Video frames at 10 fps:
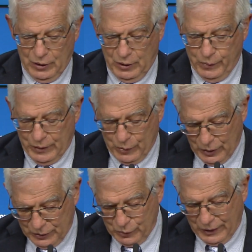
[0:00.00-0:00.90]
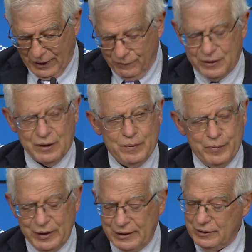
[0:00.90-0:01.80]
If we want to have the
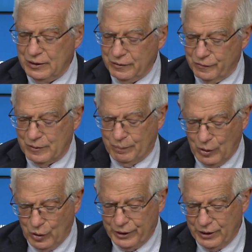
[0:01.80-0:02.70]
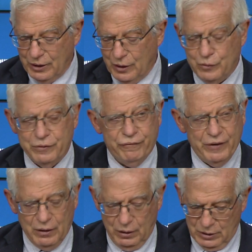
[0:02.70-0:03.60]
capability of deploying on the
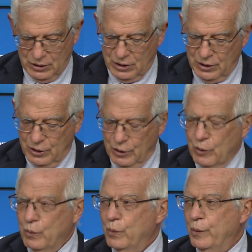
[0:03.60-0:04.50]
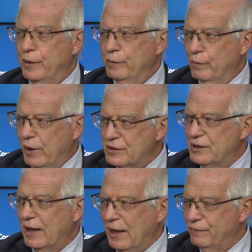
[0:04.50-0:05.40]
field, we must
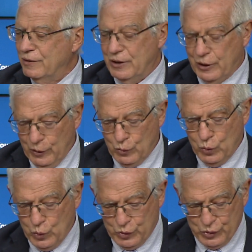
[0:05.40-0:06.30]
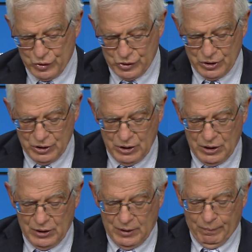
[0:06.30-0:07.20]
have at the headquarters
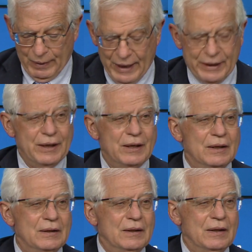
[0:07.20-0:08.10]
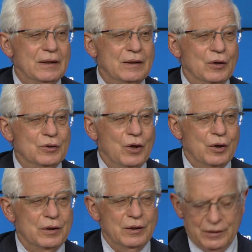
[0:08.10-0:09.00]
planning,
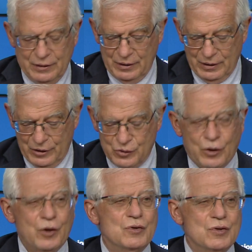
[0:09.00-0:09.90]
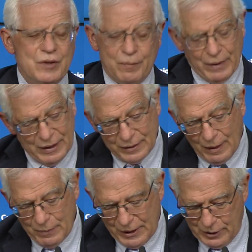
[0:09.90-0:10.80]
conduct structures that by the
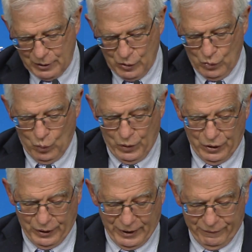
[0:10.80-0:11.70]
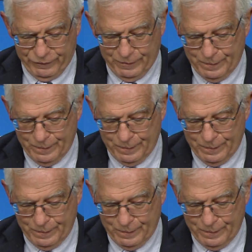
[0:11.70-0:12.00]
time being we don't have.